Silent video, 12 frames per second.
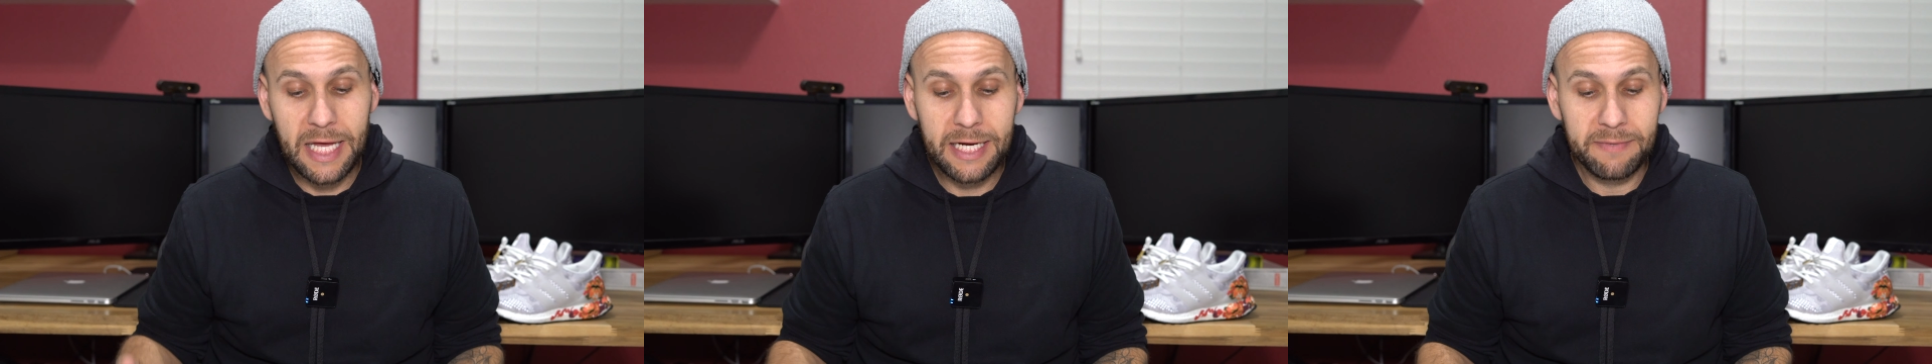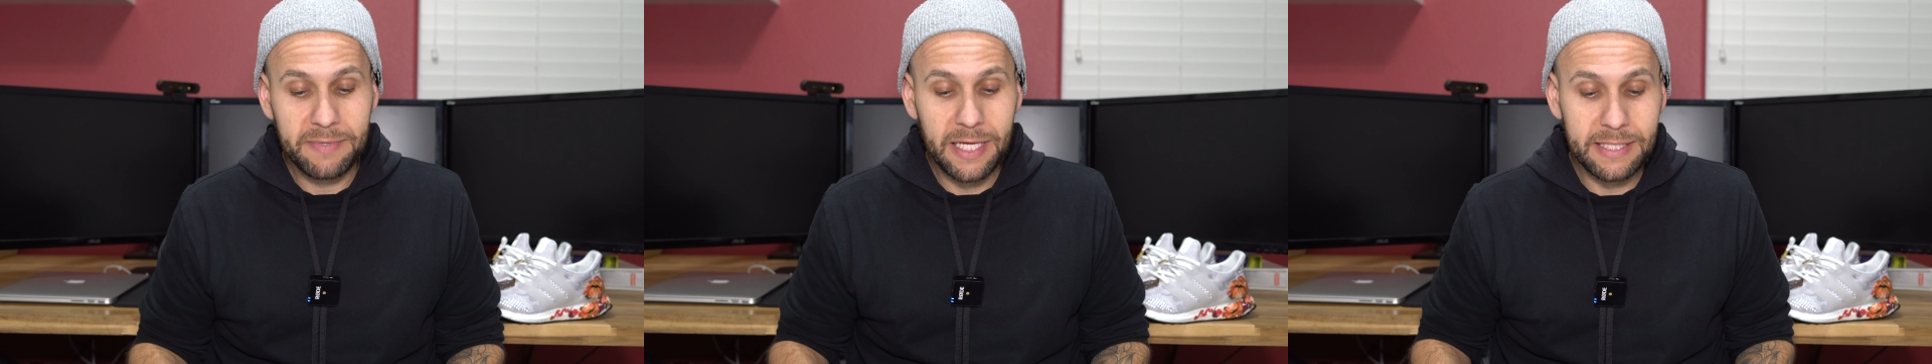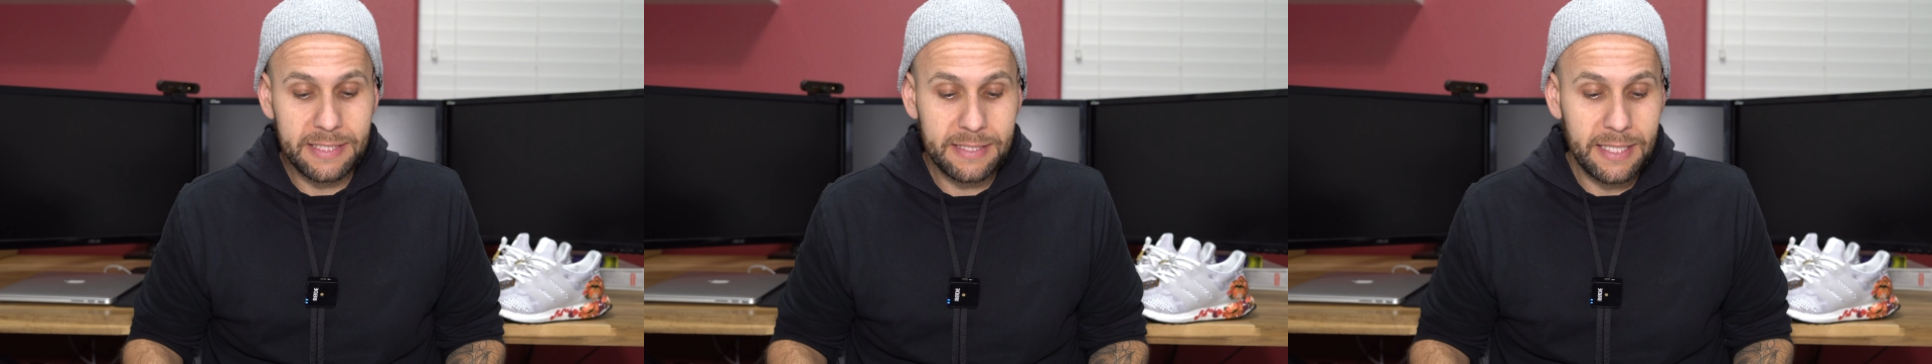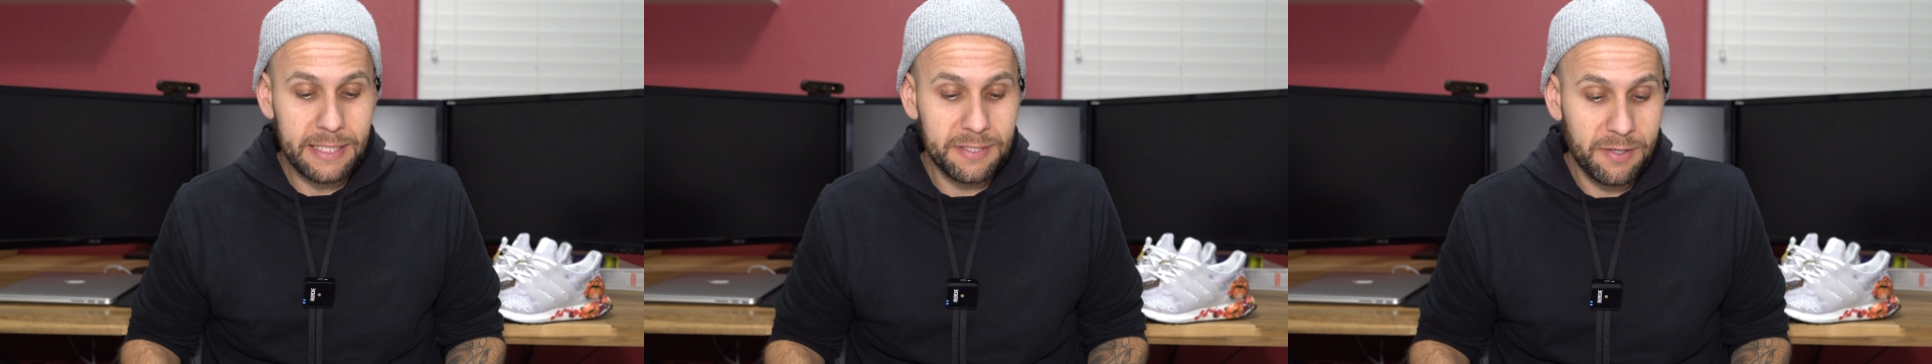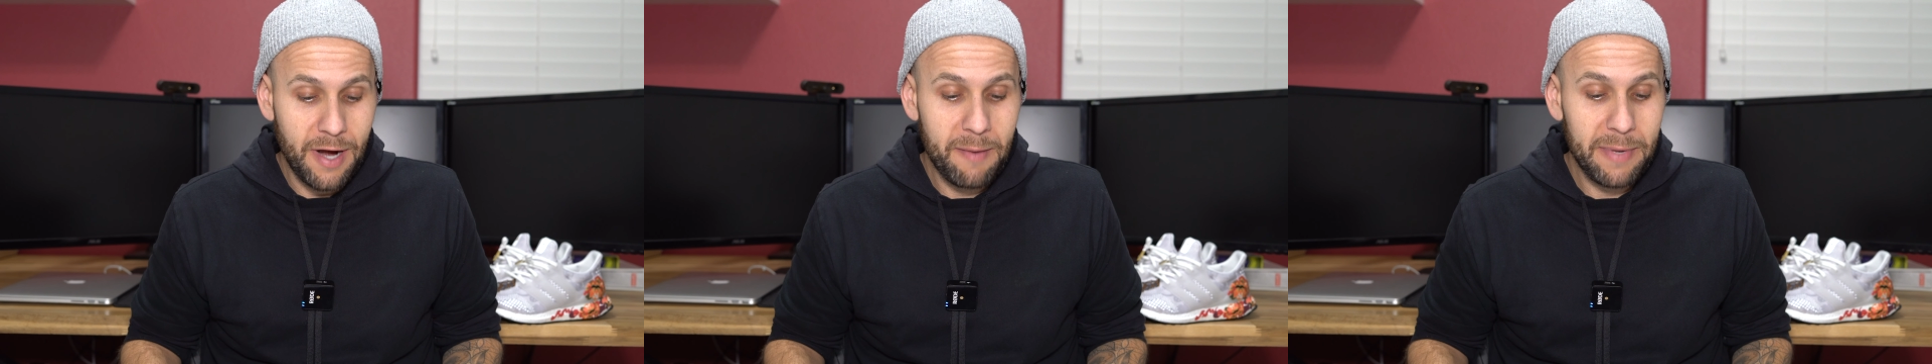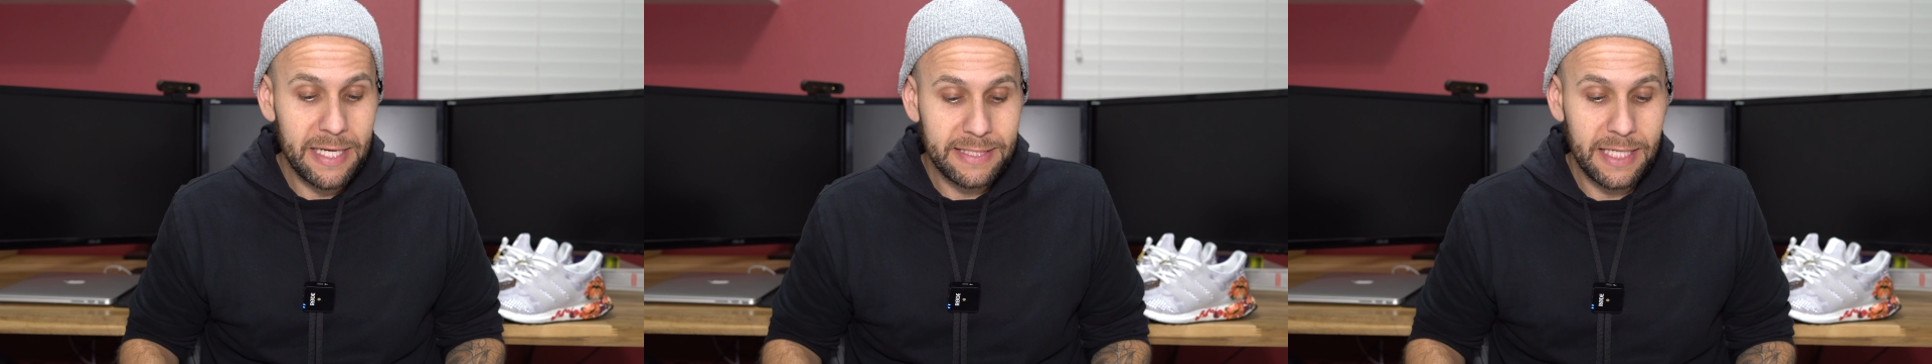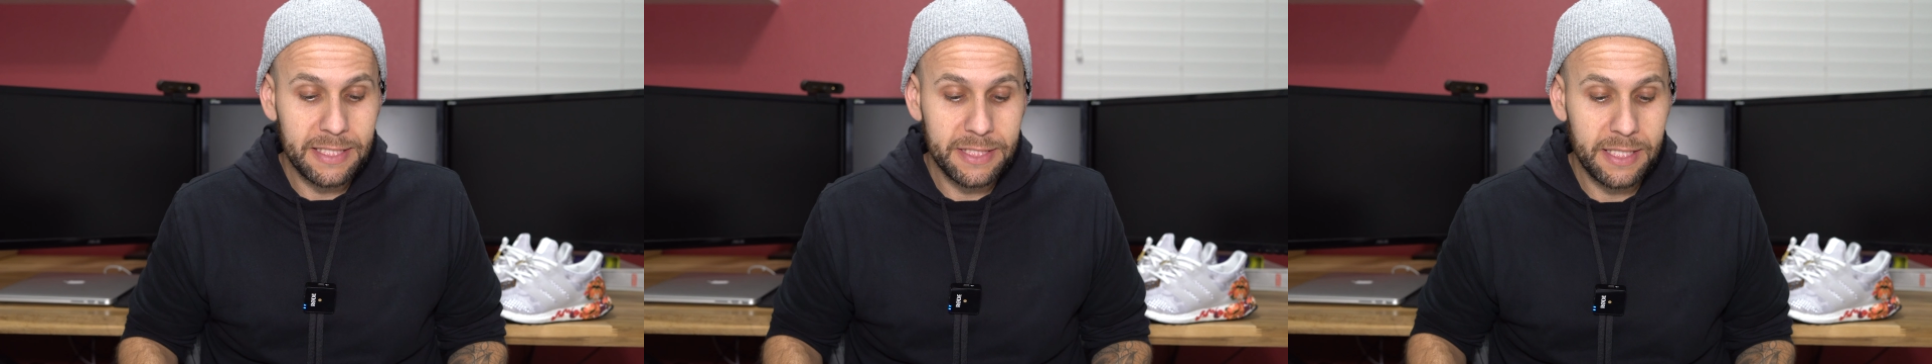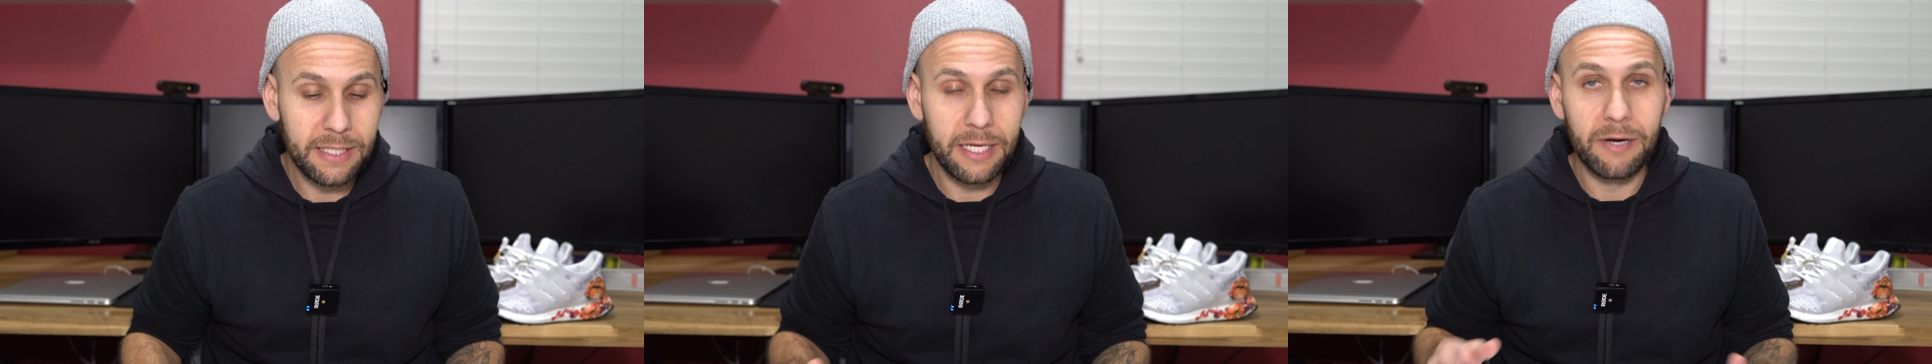lineup that's grabbed my attention,